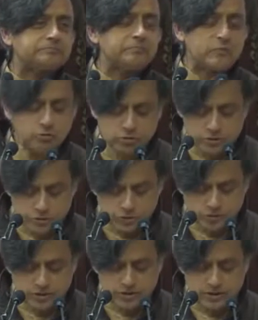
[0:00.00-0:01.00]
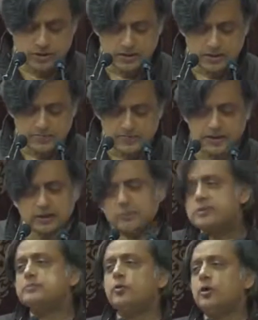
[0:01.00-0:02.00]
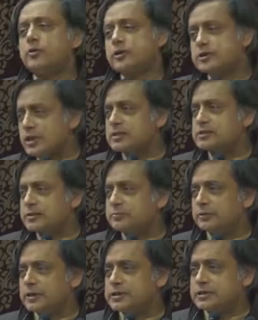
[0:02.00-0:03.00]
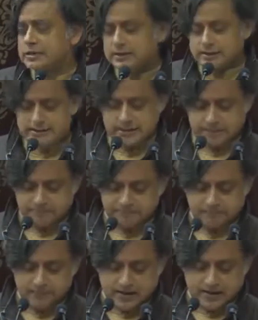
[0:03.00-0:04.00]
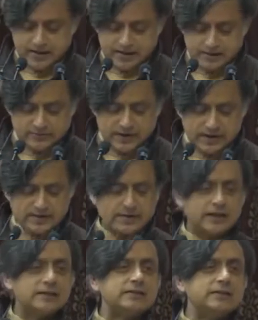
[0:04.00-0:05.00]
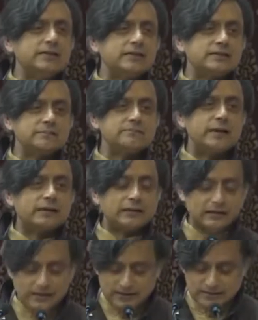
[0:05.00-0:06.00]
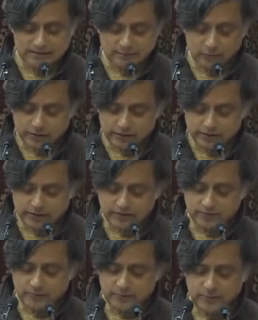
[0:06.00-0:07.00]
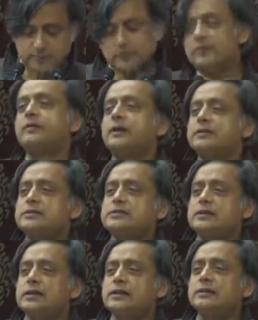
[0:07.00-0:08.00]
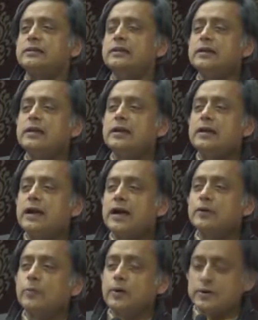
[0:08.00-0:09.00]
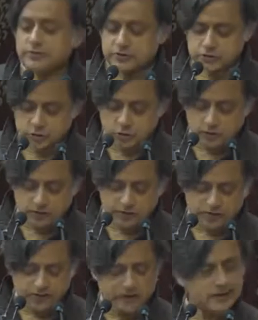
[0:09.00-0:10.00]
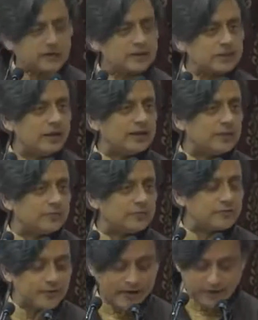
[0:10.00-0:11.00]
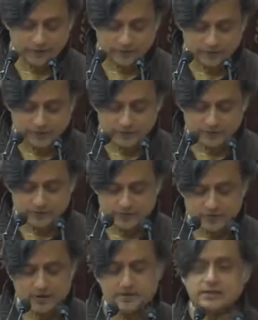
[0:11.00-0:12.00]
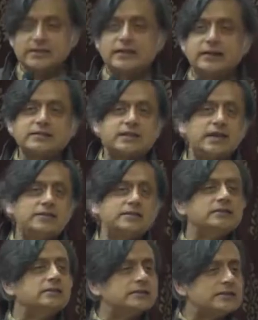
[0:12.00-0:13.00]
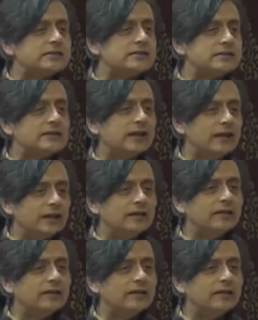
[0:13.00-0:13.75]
who showed that he was more than just a political leader, rising indeed as a battle-hardened warrior of the people of Rajasthan and one of the tall figures who held up the flag of the Congress Party and its ideals in